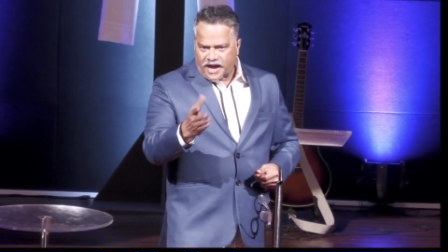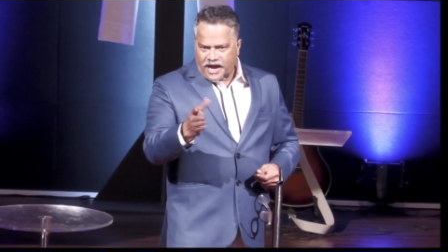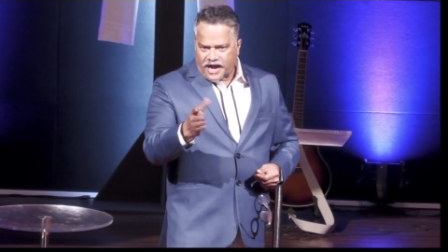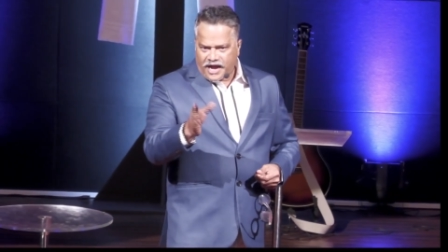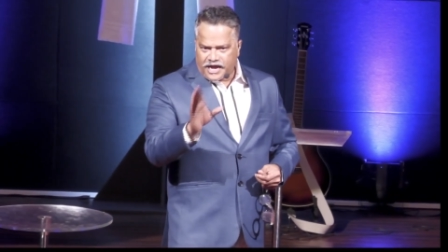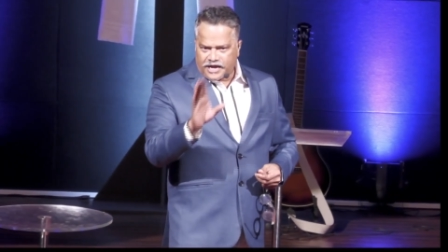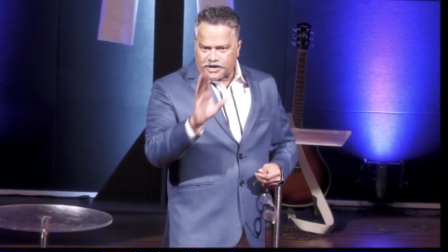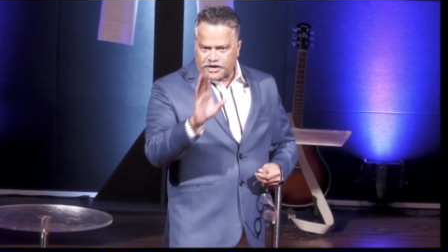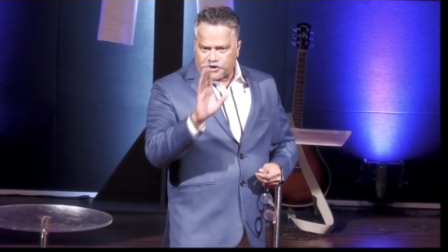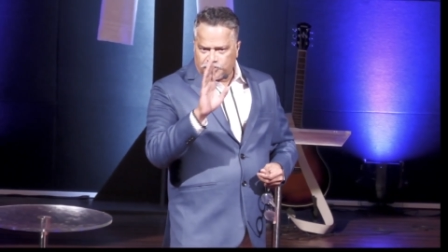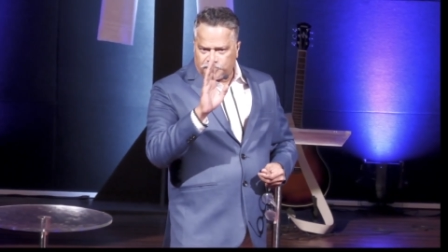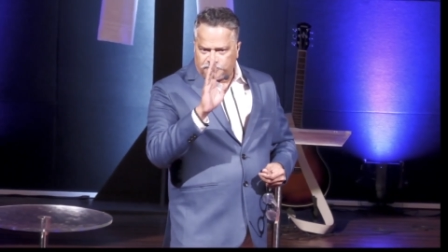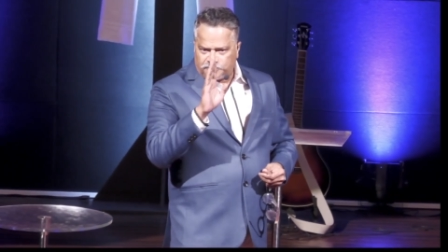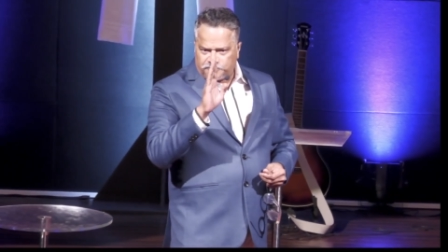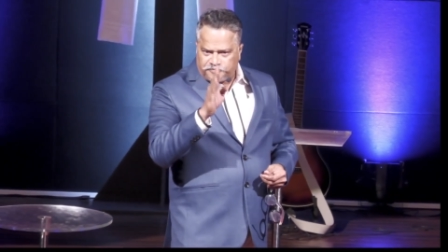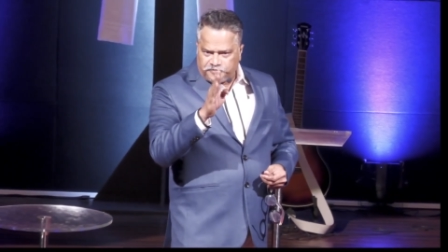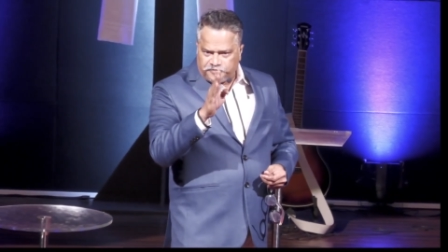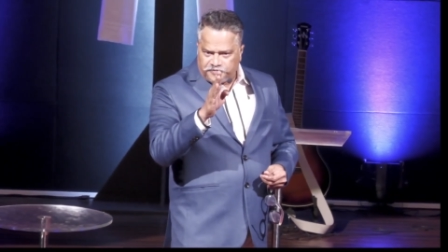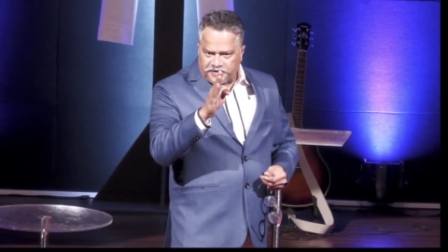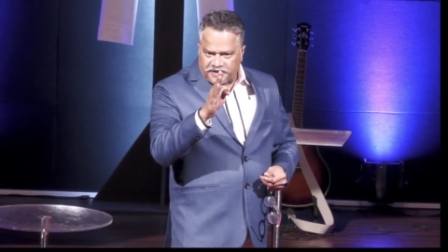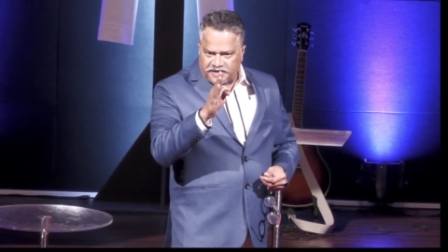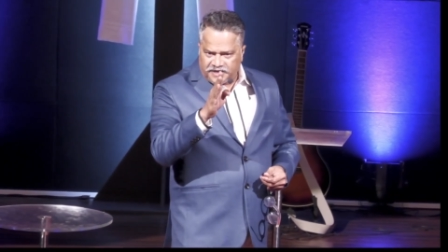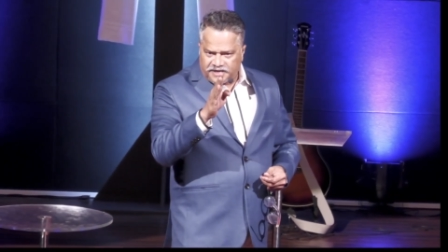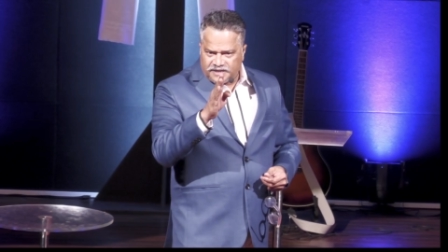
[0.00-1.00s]
I could
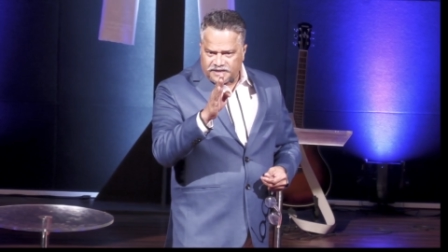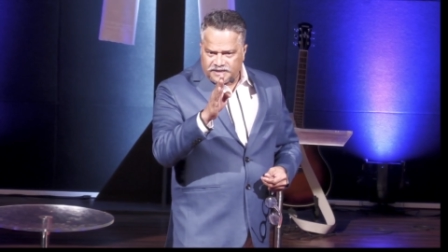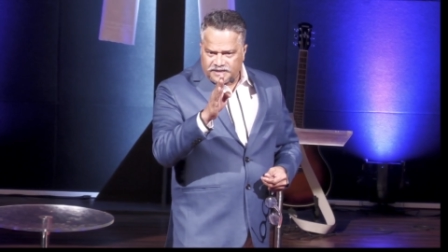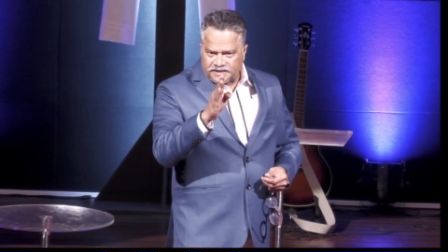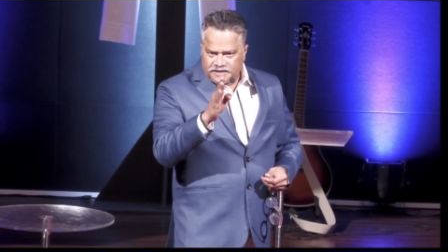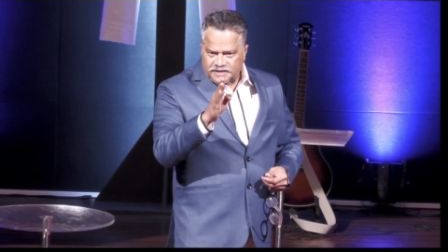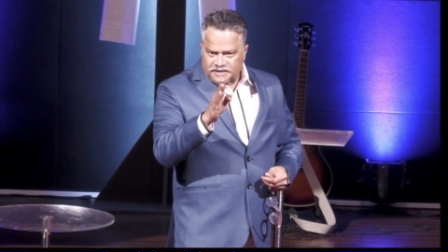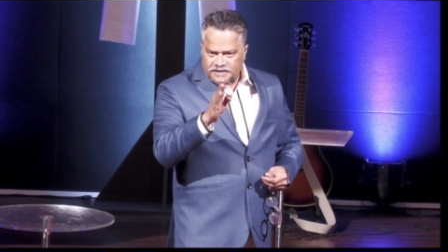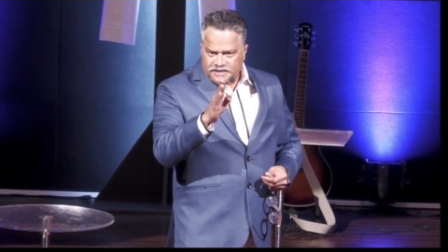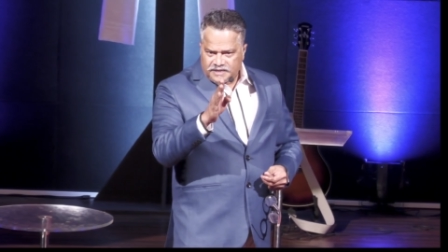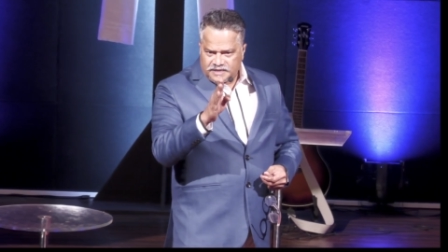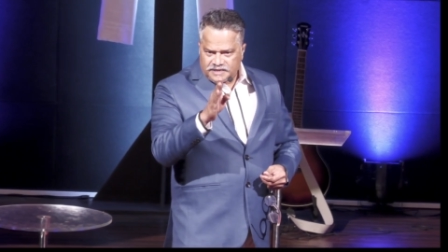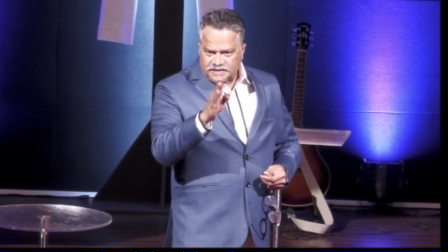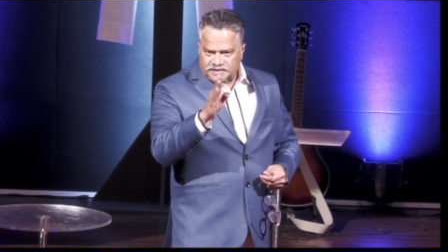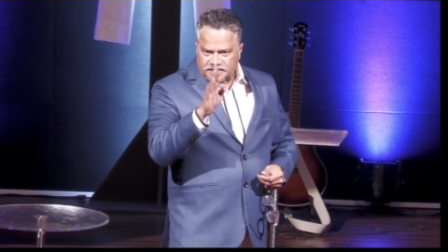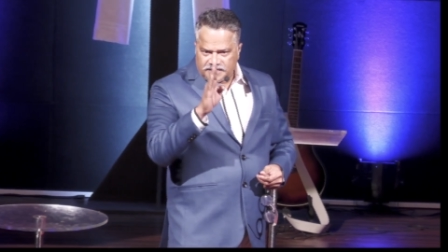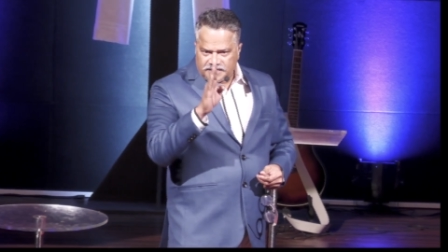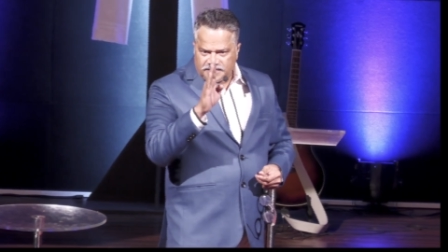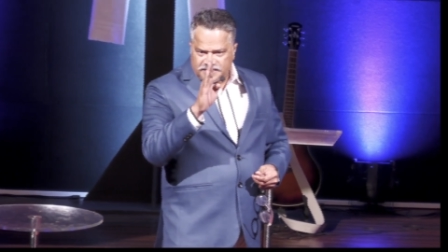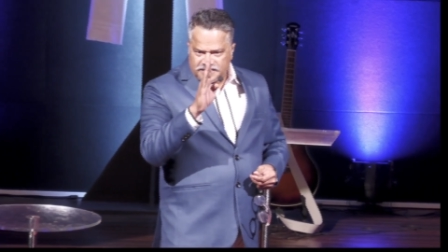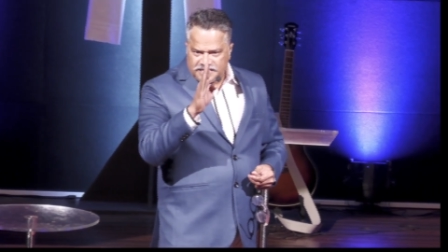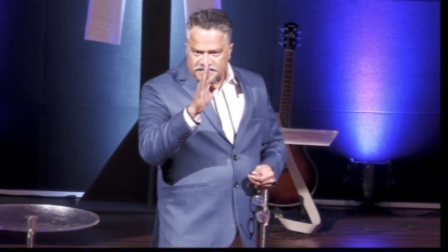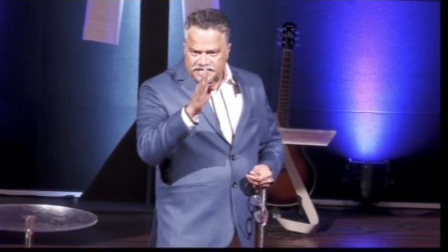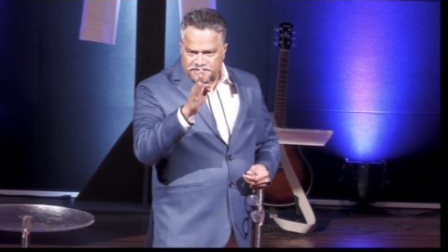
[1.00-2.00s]
feel the
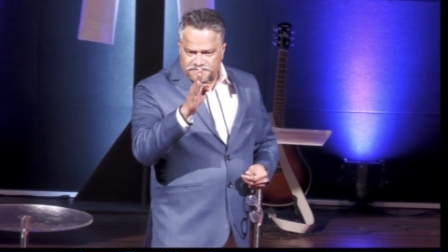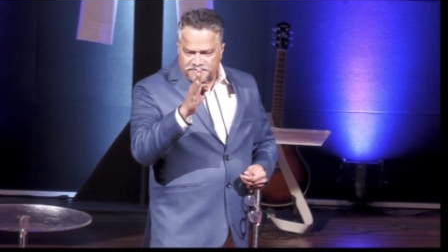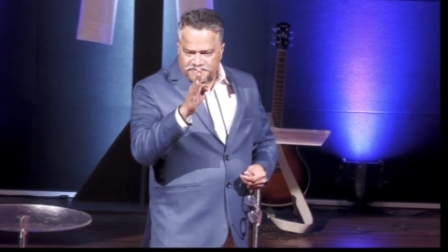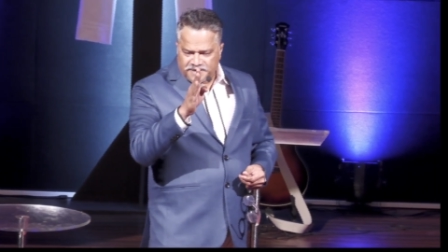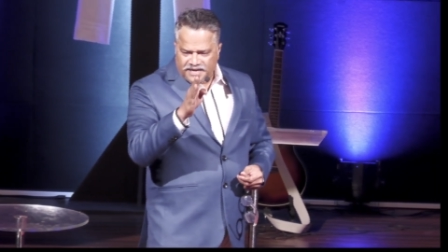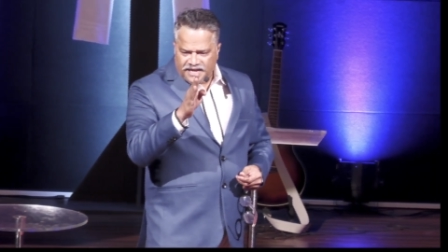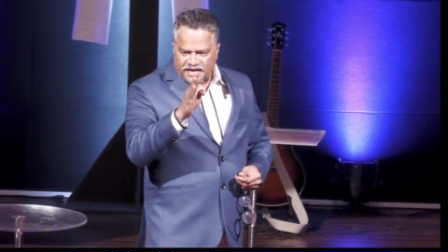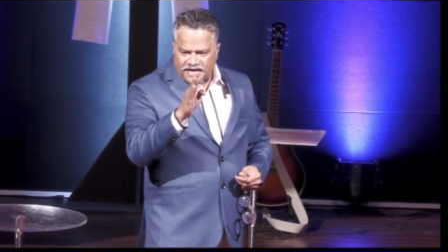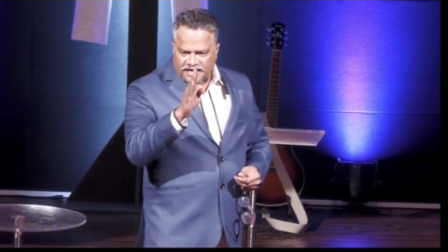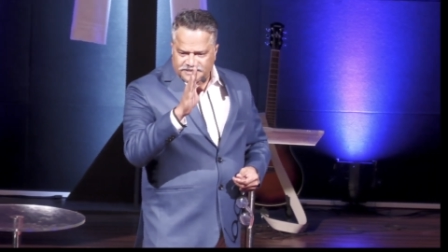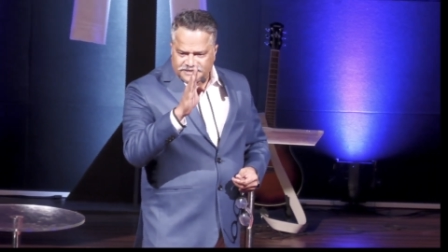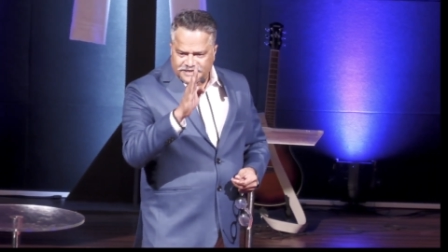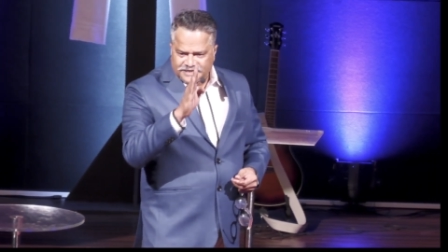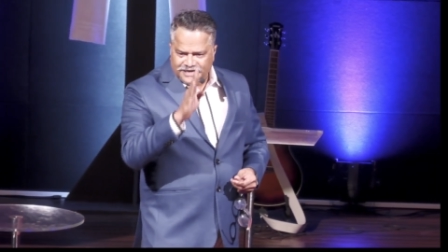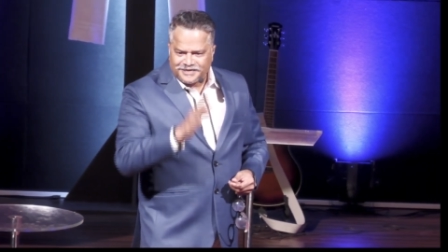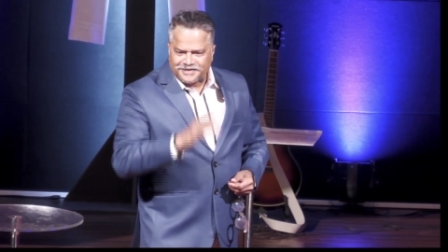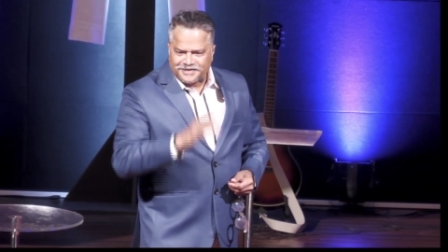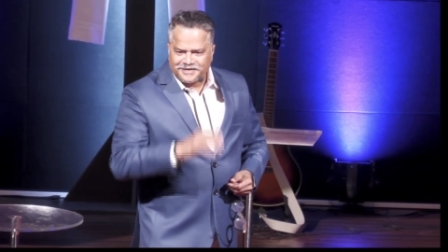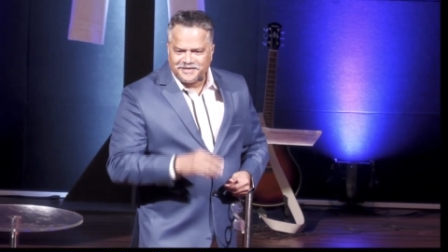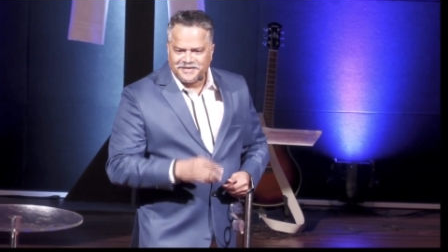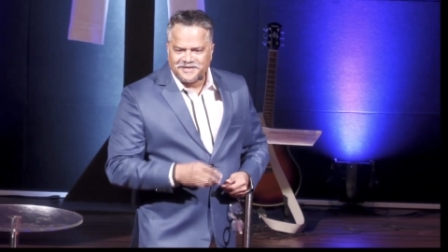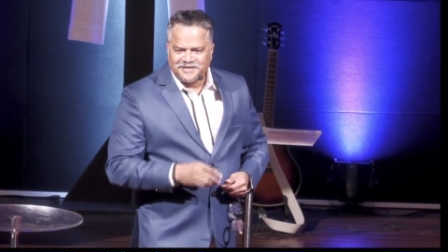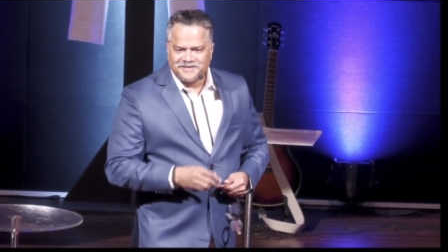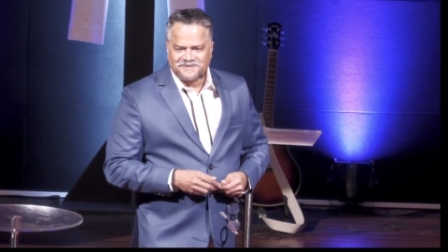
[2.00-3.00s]
demon has
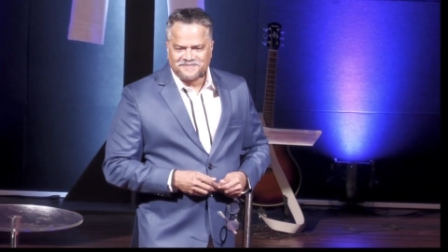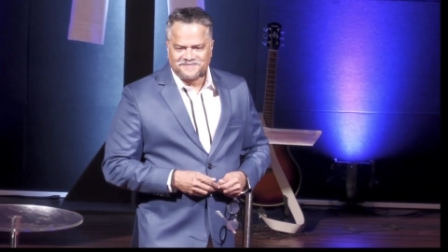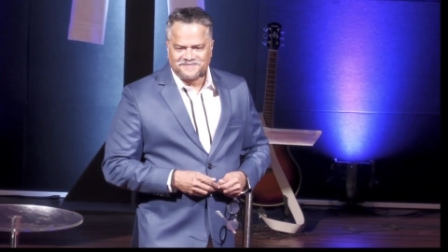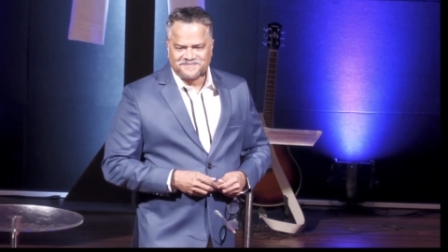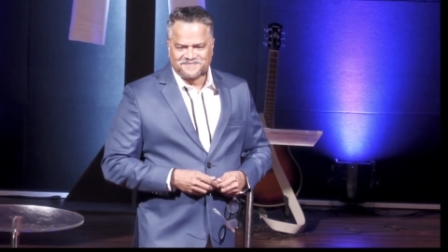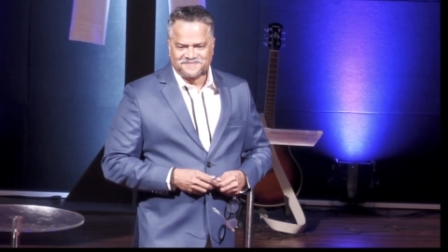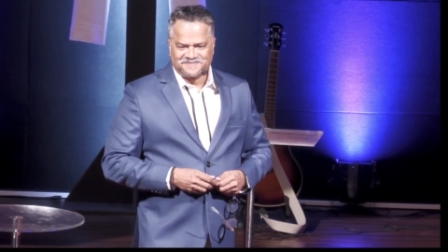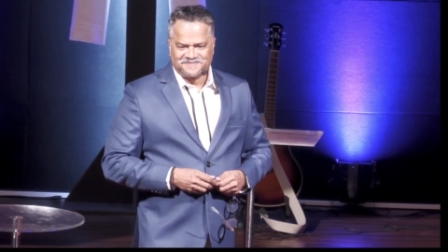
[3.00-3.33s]
entered in him.